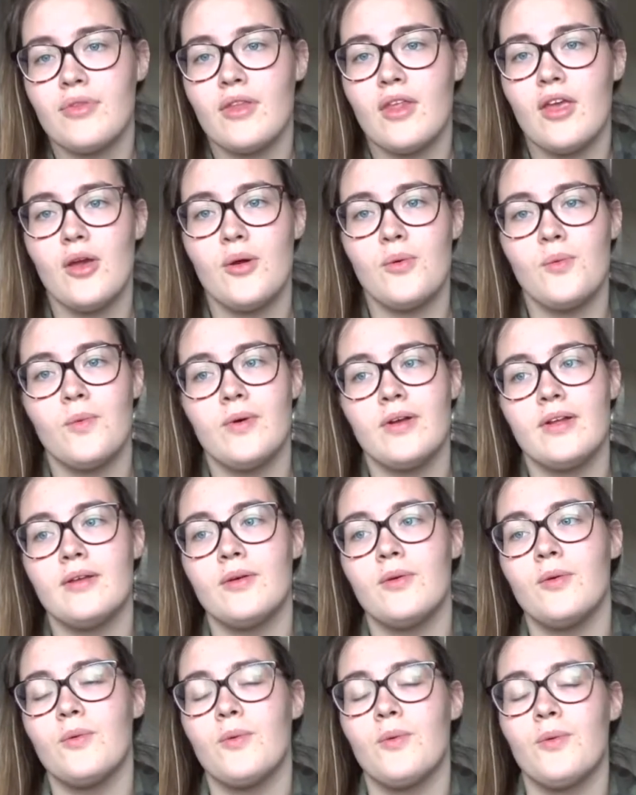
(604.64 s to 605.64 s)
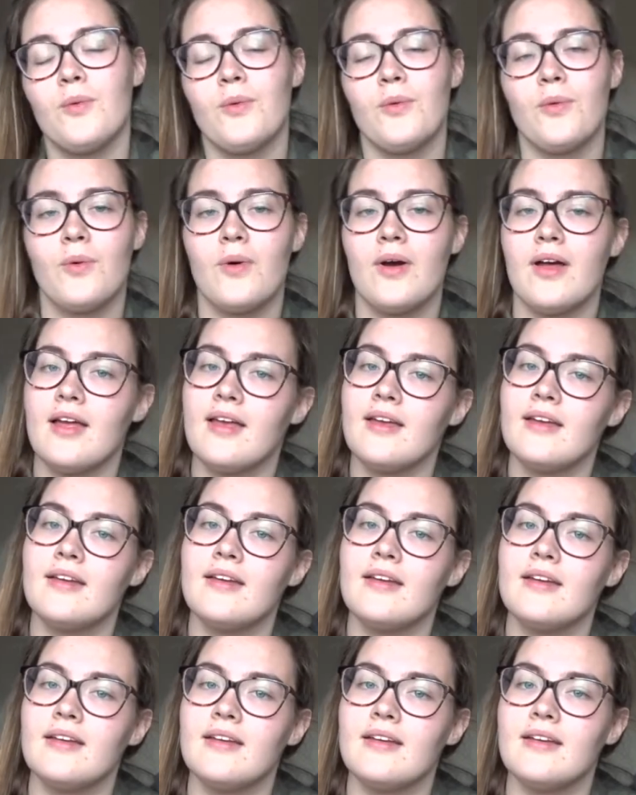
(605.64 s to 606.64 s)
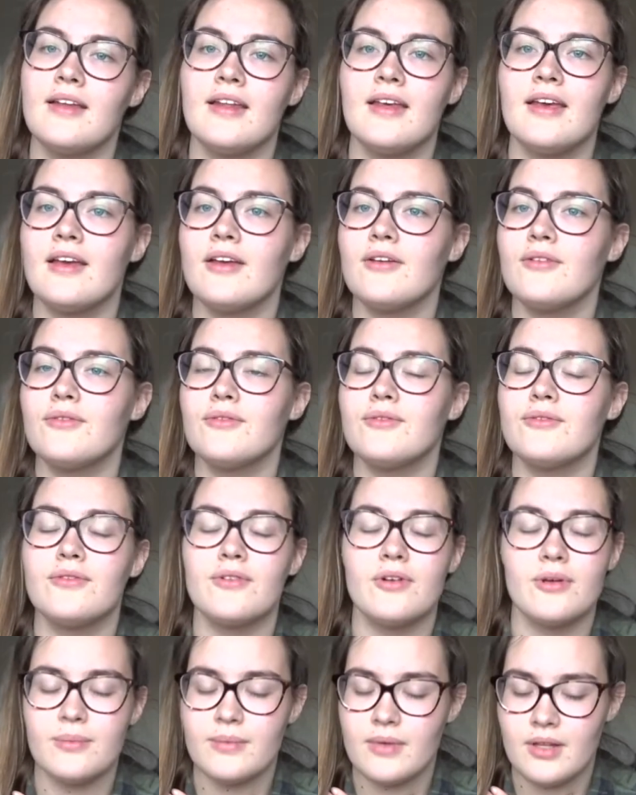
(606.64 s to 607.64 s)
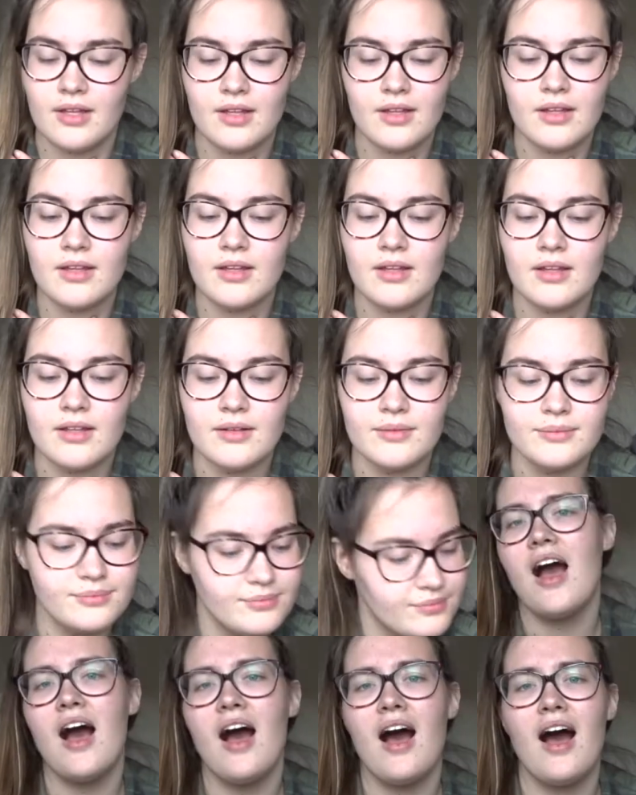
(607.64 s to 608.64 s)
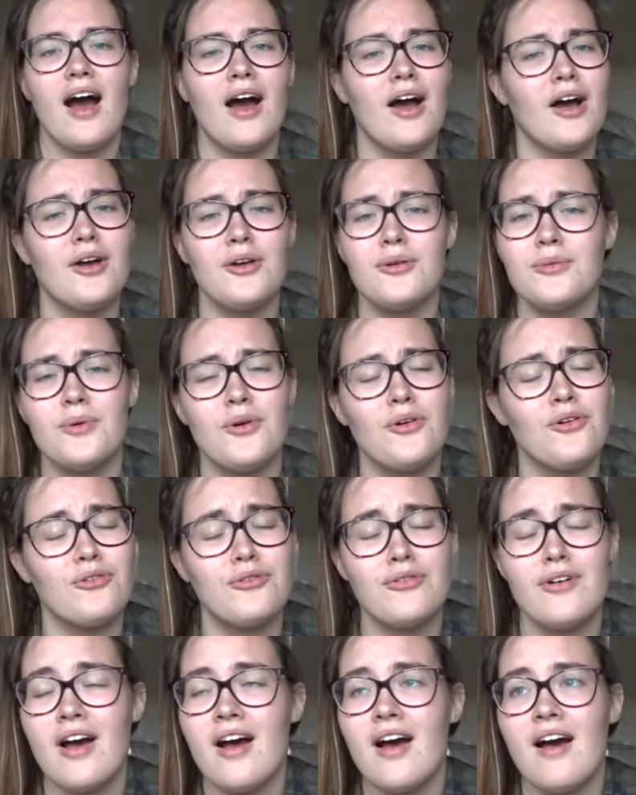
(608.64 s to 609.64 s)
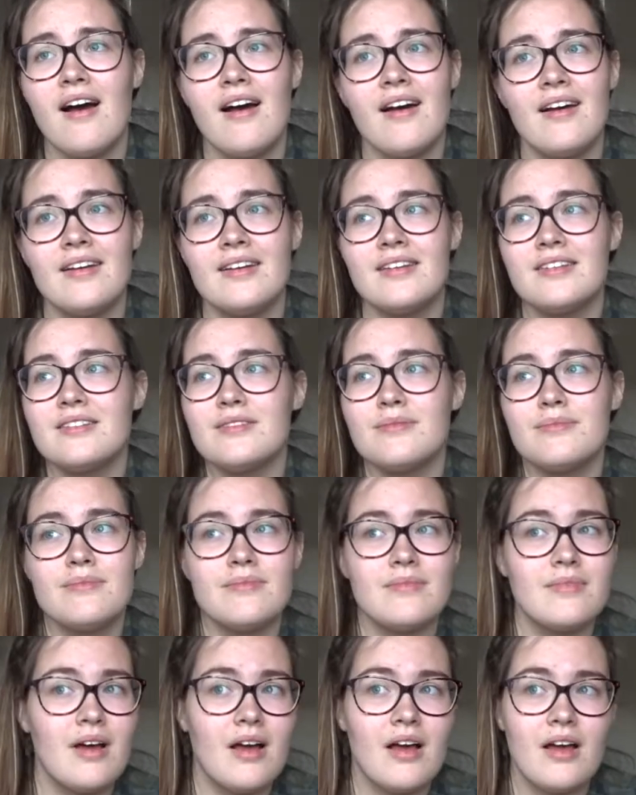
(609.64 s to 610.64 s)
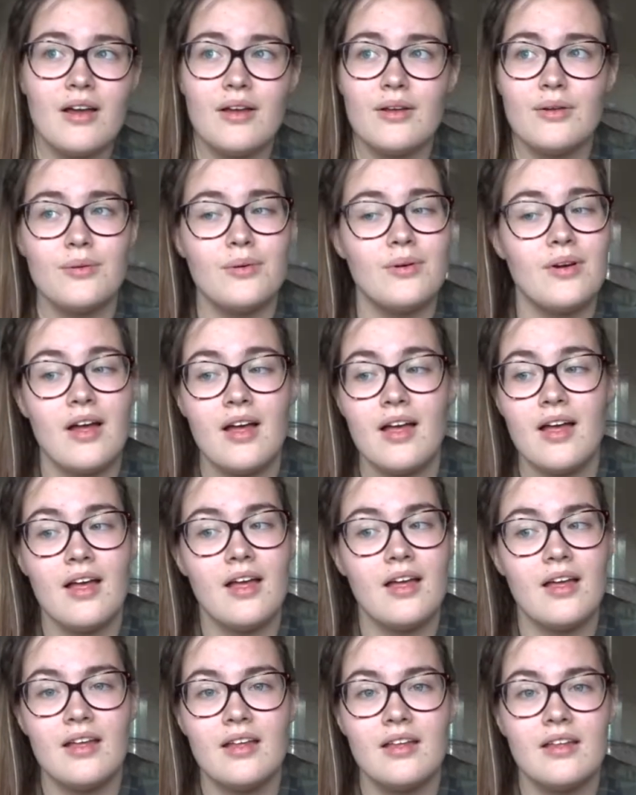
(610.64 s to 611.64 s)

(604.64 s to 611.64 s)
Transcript: will be waiting for me. I will find my way.